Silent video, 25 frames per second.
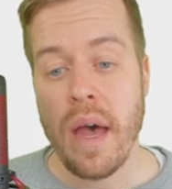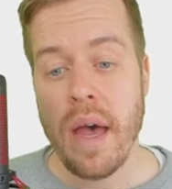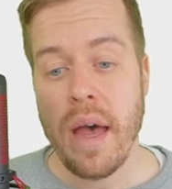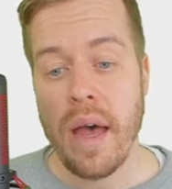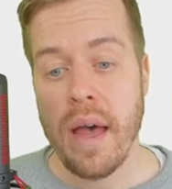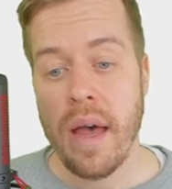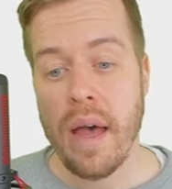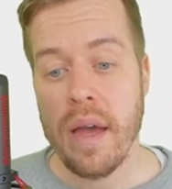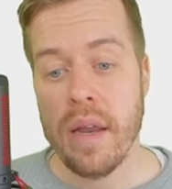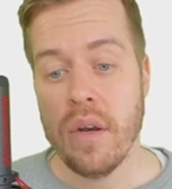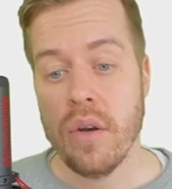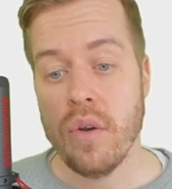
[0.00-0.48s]

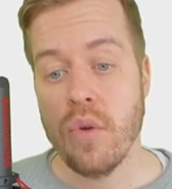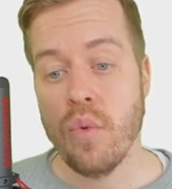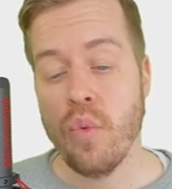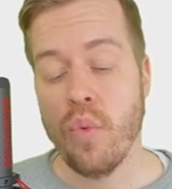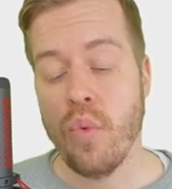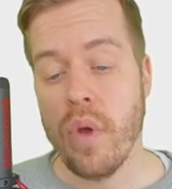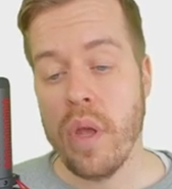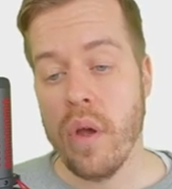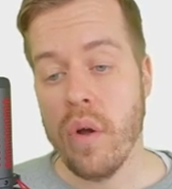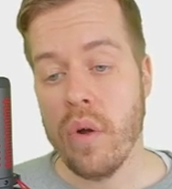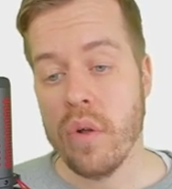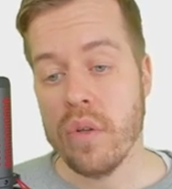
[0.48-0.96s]
And
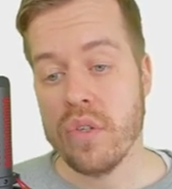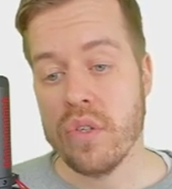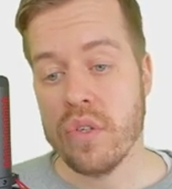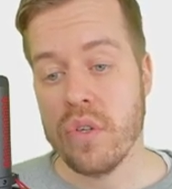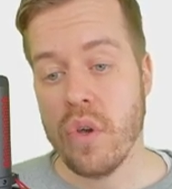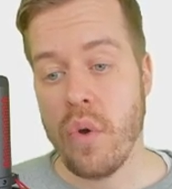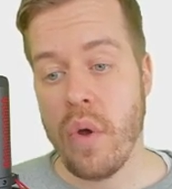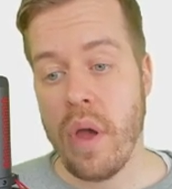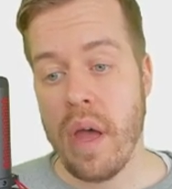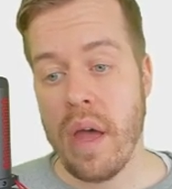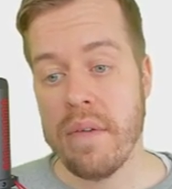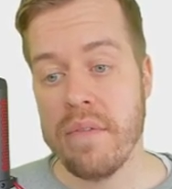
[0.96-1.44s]
we
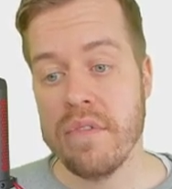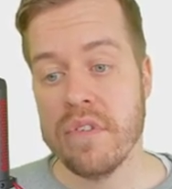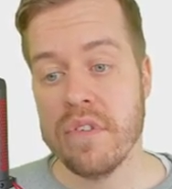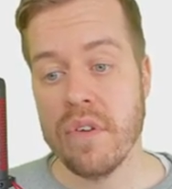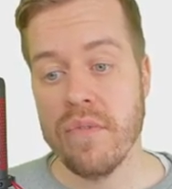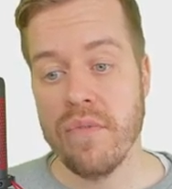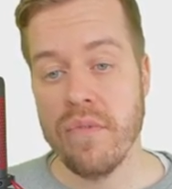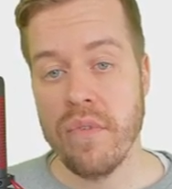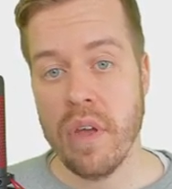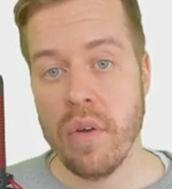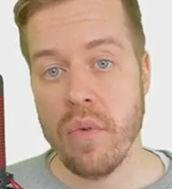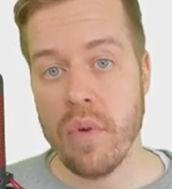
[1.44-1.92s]
also have
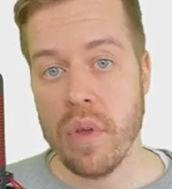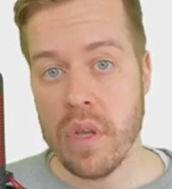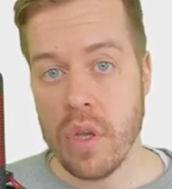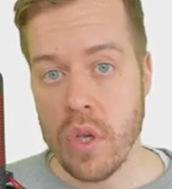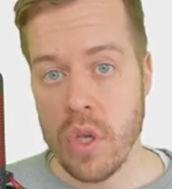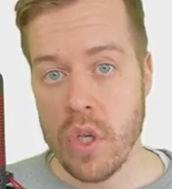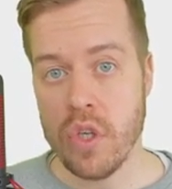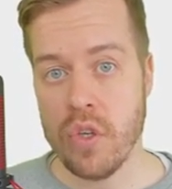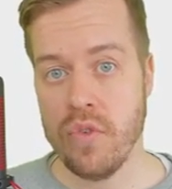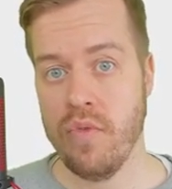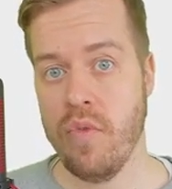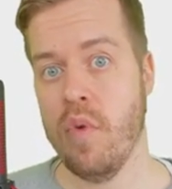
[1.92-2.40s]
some very
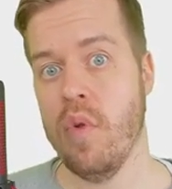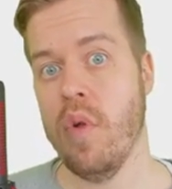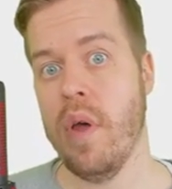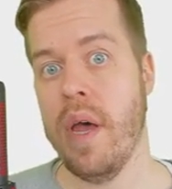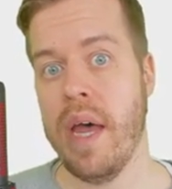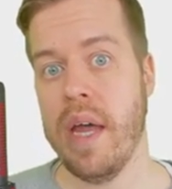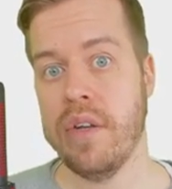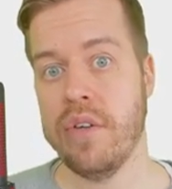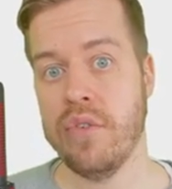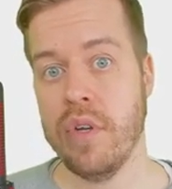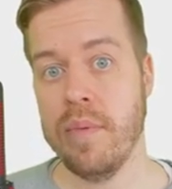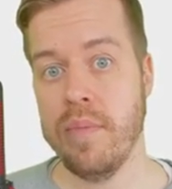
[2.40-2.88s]
useful
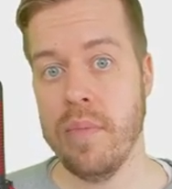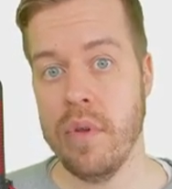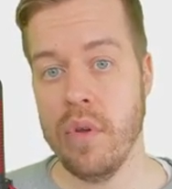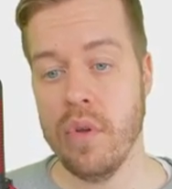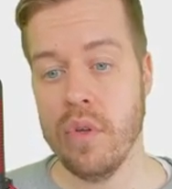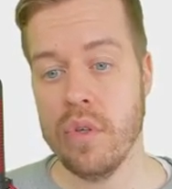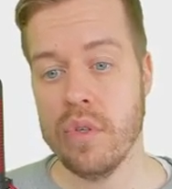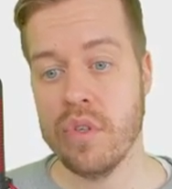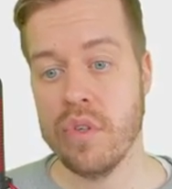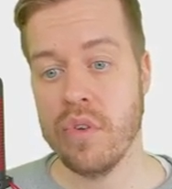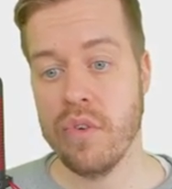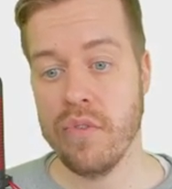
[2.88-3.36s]

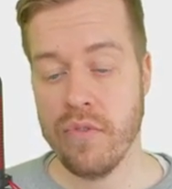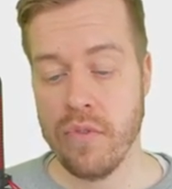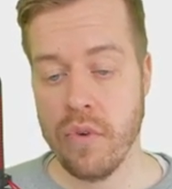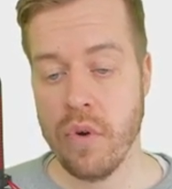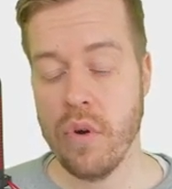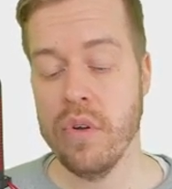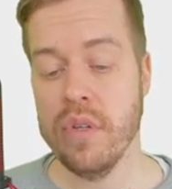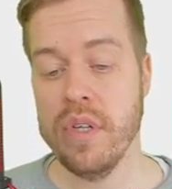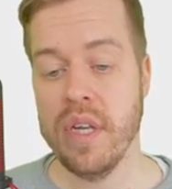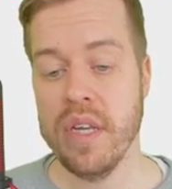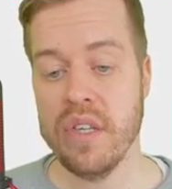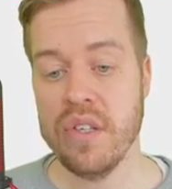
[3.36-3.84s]
attributes
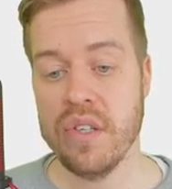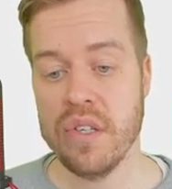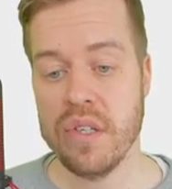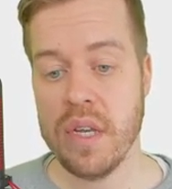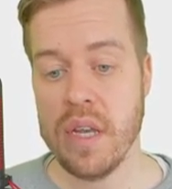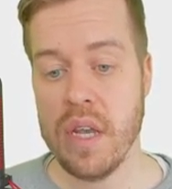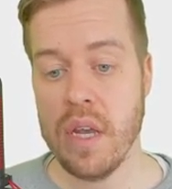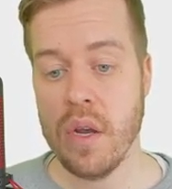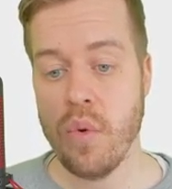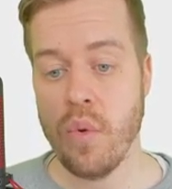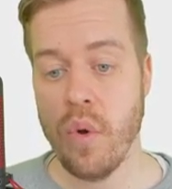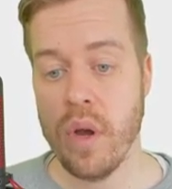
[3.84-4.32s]
for this
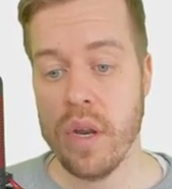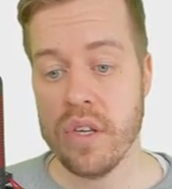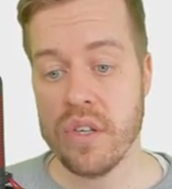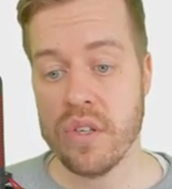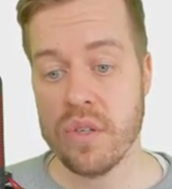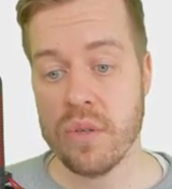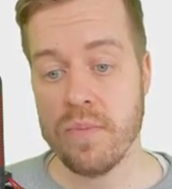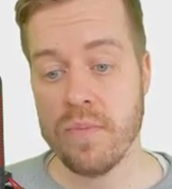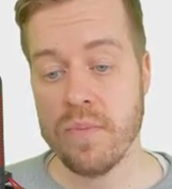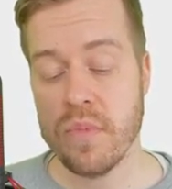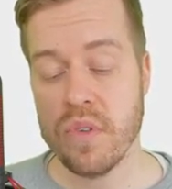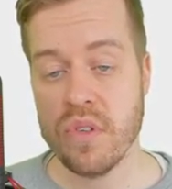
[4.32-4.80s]

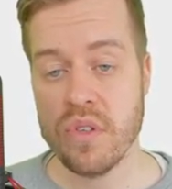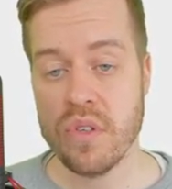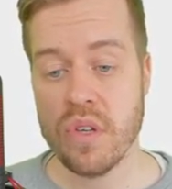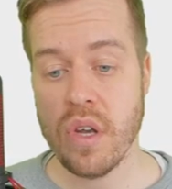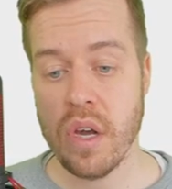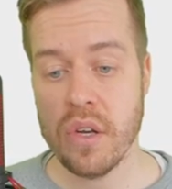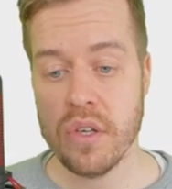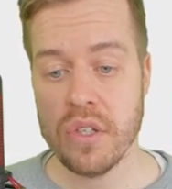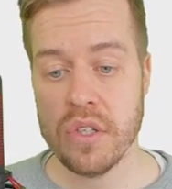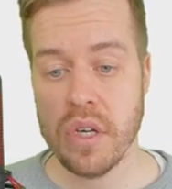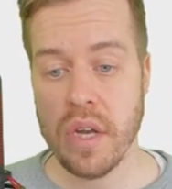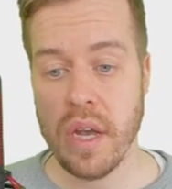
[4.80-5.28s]
sequence,
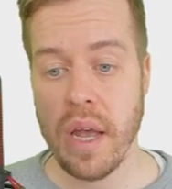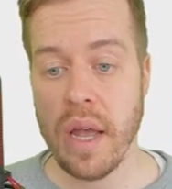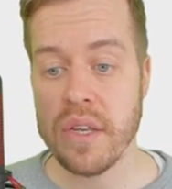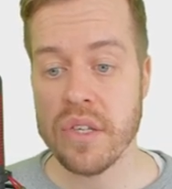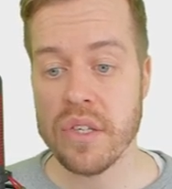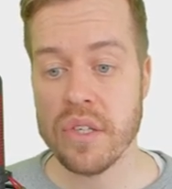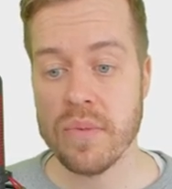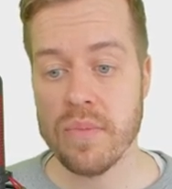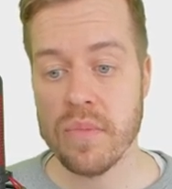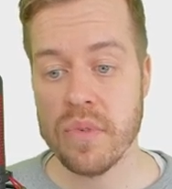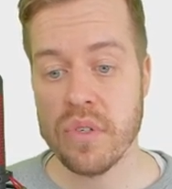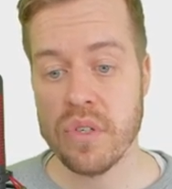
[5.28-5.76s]
such
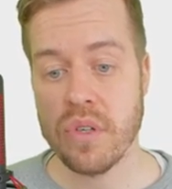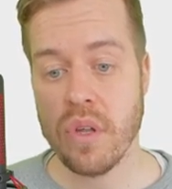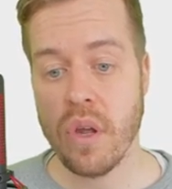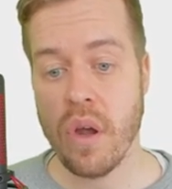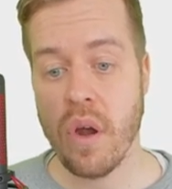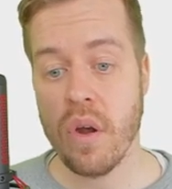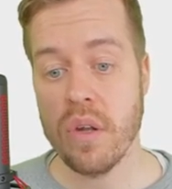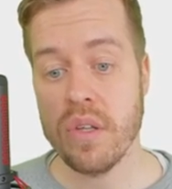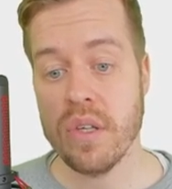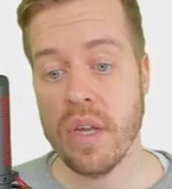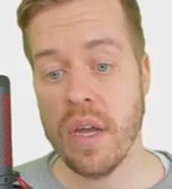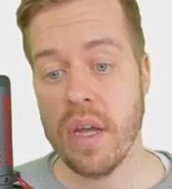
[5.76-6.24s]
as
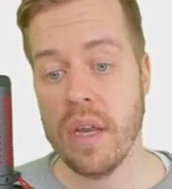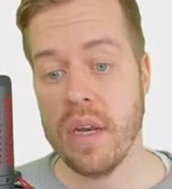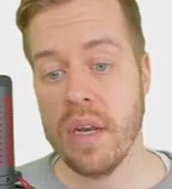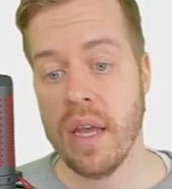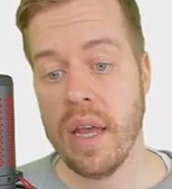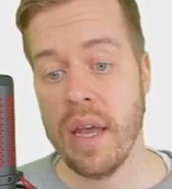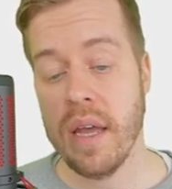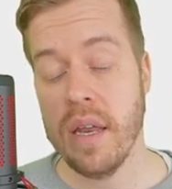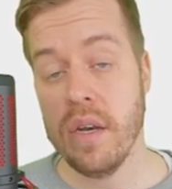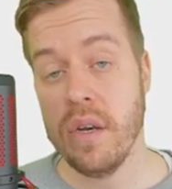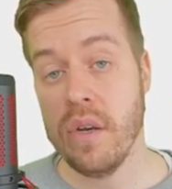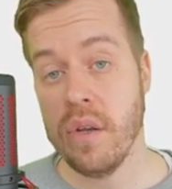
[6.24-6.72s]
start and
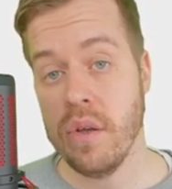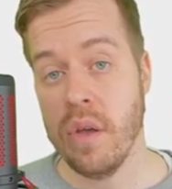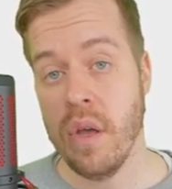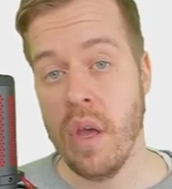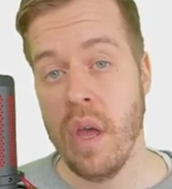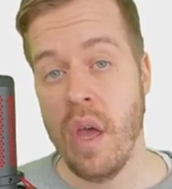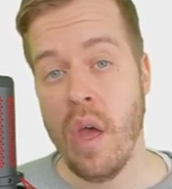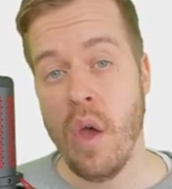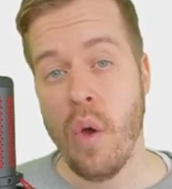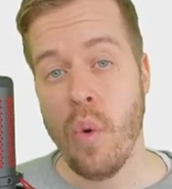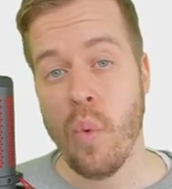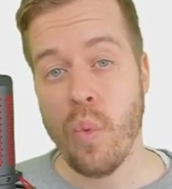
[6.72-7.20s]
end,
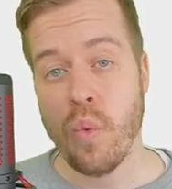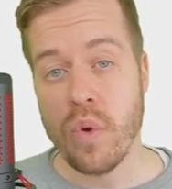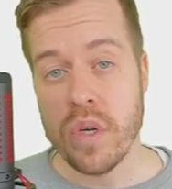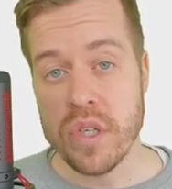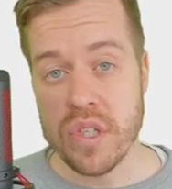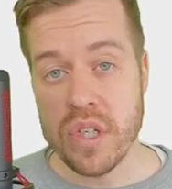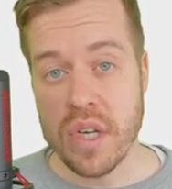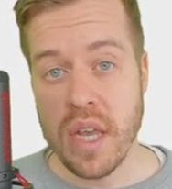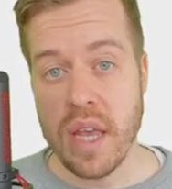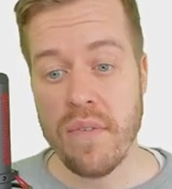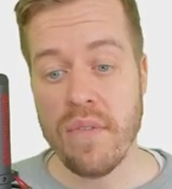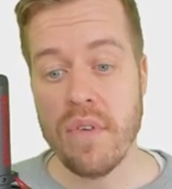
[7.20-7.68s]

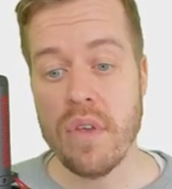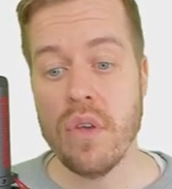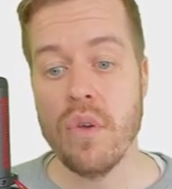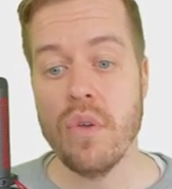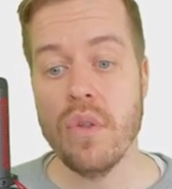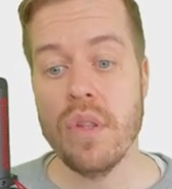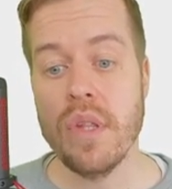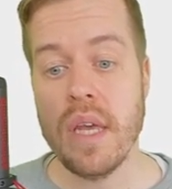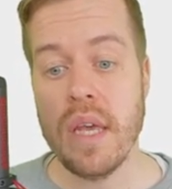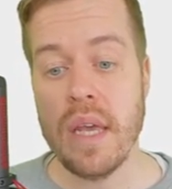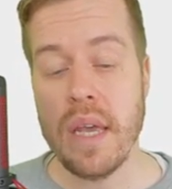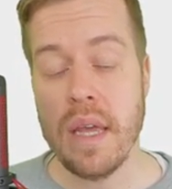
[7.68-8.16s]
which give
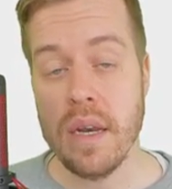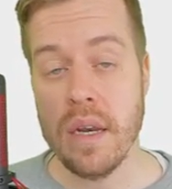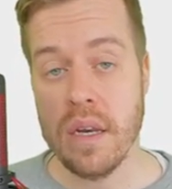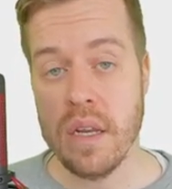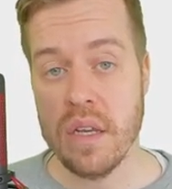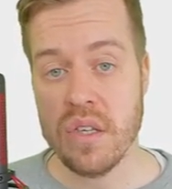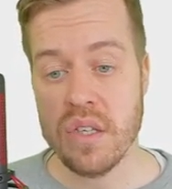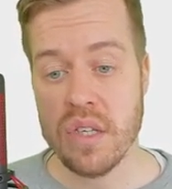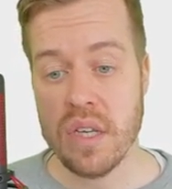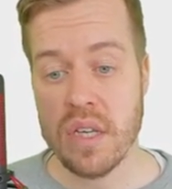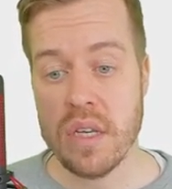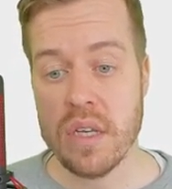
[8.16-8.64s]
you the
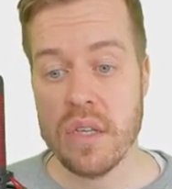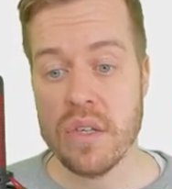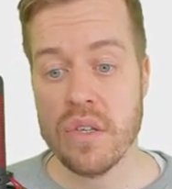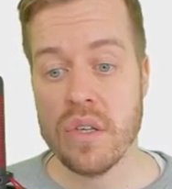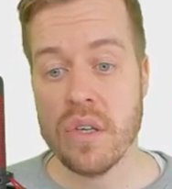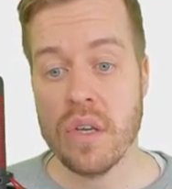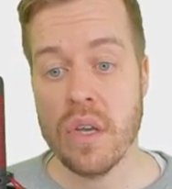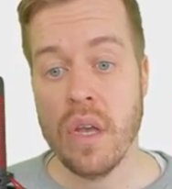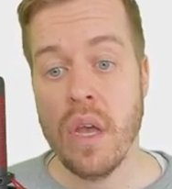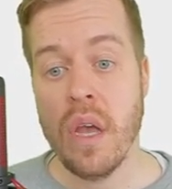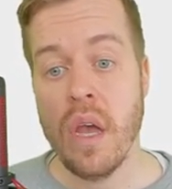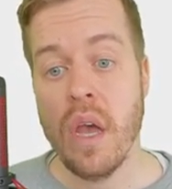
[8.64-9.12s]

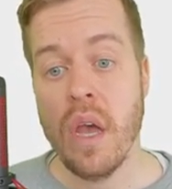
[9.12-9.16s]
indices